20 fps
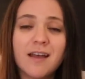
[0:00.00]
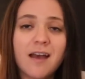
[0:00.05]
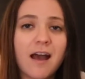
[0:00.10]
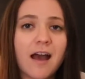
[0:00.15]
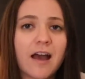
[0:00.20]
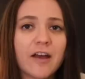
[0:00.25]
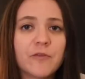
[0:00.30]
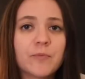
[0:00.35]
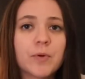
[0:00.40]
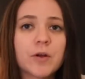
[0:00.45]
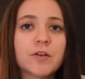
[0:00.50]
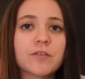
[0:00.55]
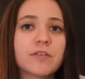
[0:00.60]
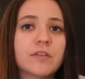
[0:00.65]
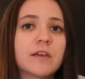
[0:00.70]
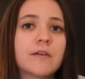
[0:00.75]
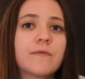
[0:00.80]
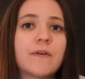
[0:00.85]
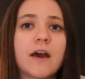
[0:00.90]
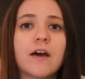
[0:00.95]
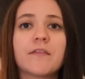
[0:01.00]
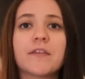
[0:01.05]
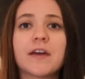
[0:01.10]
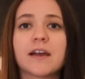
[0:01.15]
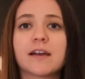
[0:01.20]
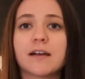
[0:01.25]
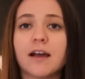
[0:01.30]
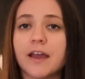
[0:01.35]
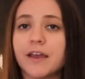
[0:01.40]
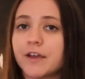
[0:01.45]
I've personally found
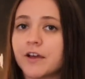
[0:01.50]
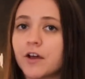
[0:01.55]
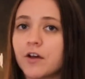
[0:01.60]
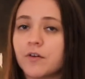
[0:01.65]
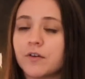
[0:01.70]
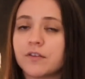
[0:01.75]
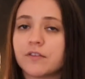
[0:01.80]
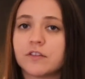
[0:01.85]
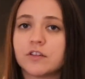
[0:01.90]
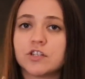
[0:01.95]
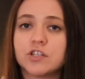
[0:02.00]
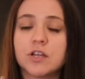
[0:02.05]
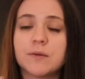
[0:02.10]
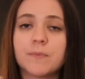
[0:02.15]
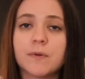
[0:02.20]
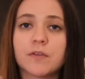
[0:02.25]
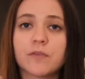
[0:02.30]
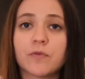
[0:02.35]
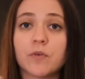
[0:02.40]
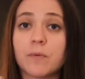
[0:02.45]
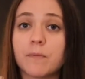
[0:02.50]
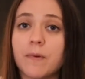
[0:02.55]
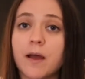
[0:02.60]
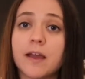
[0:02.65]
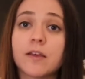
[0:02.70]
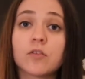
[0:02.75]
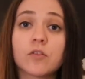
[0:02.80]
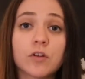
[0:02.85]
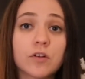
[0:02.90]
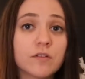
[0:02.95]
that Geico is the cheapest for my
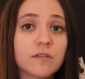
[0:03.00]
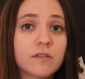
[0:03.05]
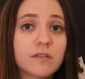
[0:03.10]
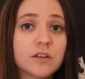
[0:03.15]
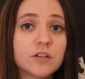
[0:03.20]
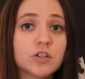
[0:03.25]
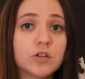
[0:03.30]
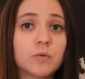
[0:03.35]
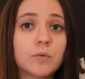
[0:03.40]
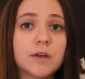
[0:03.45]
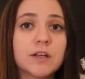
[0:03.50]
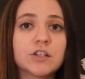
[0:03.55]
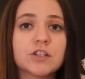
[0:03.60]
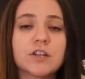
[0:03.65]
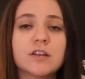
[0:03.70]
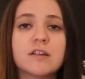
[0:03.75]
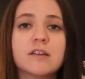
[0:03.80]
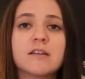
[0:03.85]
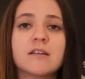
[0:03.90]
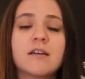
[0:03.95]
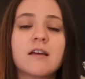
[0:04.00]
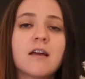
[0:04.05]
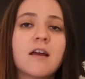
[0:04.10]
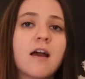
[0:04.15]
certain situation,